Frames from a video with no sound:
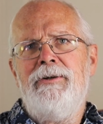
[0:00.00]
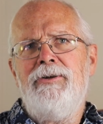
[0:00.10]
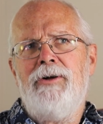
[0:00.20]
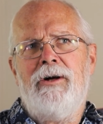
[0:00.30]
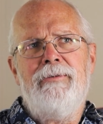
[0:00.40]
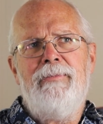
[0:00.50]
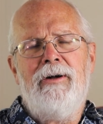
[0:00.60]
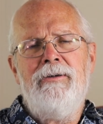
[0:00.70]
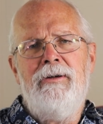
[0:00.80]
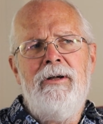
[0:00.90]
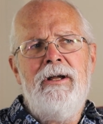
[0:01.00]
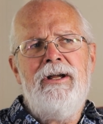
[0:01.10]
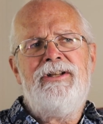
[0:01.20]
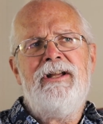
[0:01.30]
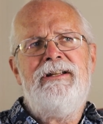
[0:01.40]
what are you talking about?
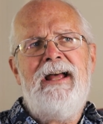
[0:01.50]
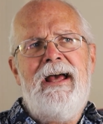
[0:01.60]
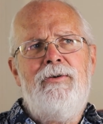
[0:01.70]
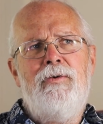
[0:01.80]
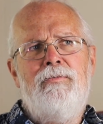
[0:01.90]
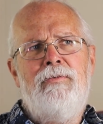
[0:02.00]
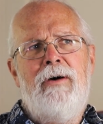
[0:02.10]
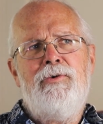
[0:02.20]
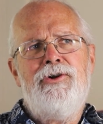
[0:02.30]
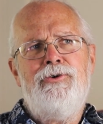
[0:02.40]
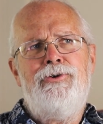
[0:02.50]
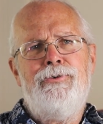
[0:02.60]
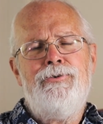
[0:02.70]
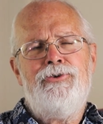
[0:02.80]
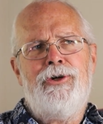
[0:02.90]
He said, Dad, what were you
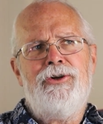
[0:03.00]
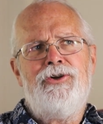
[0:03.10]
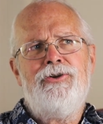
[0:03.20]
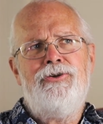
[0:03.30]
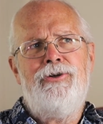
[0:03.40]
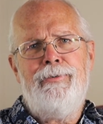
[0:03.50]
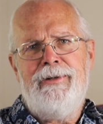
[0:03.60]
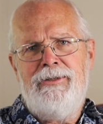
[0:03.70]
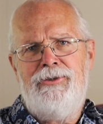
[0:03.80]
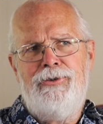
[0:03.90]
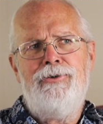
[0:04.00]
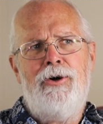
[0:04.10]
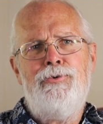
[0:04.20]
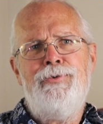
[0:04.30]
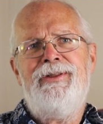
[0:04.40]
just doing? Do you
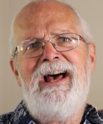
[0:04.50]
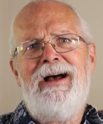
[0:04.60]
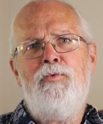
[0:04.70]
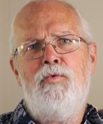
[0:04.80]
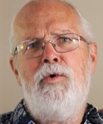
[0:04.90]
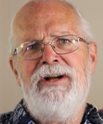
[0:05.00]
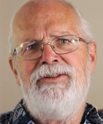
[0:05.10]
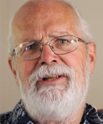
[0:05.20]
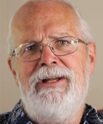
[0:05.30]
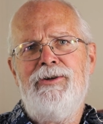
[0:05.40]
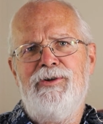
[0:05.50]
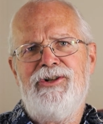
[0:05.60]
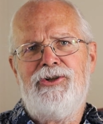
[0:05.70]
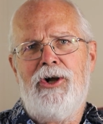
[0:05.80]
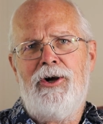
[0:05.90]
know who that was that you were
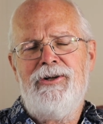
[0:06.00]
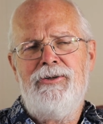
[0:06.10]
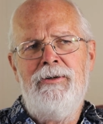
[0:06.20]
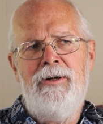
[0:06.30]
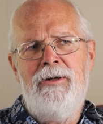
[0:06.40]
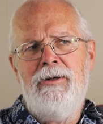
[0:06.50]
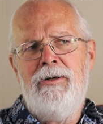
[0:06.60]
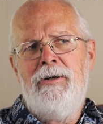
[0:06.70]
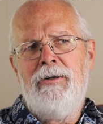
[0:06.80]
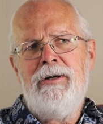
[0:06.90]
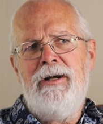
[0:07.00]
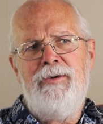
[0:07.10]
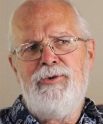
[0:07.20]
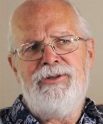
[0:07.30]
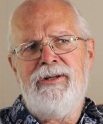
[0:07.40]
just talking to? Well,
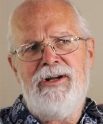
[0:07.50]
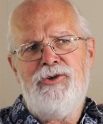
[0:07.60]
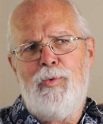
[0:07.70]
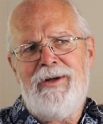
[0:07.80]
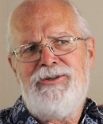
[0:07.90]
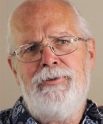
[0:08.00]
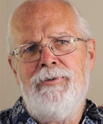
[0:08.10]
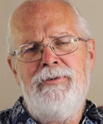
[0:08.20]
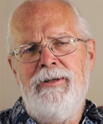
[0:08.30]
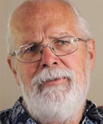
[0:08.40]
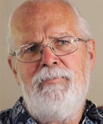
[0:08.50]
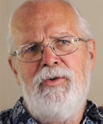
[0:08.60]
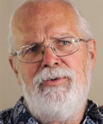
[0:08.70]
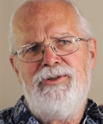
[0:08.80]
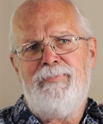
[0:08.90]
he was a nice Westerner.
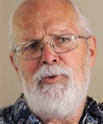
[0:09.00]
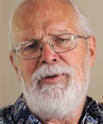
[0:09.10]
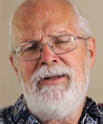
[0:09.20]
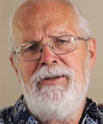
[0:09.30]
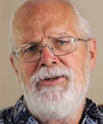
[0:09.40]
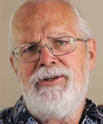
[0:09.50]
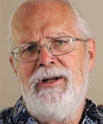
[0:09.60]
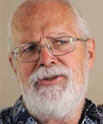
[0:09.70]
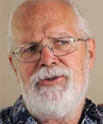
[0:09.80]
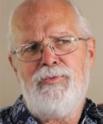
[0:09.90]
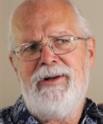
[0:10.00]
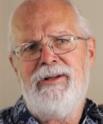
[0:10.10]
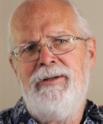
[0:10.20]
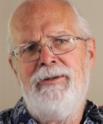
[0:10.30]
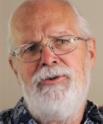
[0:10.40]
He spoke English, and I just
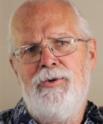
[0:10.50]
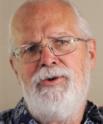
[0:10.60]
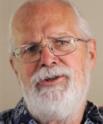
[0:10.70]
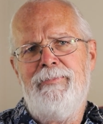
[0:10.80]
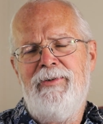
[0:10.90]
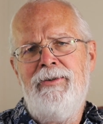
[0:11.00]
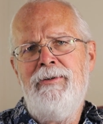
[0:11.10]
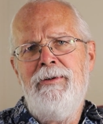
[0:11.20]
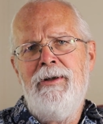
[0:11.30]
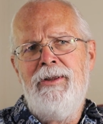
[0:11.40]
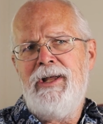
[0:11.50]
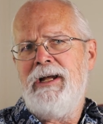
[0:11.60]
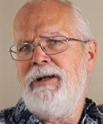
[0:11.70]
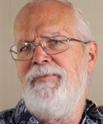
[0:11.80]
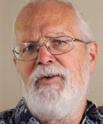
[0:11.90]
wanted to encourage him and
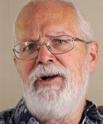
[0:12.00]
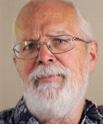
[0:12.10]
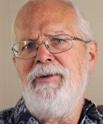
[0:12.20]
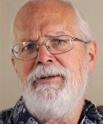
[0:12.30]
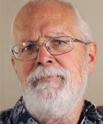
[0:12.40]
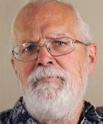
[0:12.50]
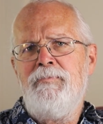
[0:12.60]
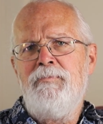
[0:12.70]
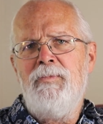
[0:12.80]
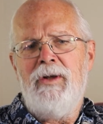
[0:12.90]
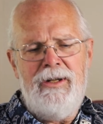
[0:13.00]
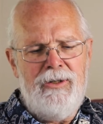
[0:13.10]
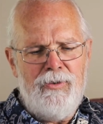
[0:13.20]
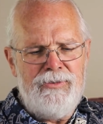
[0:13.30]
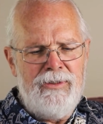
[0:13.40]
thank him for coming. And he
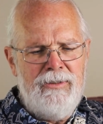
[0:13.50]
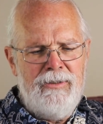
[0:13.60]
goes,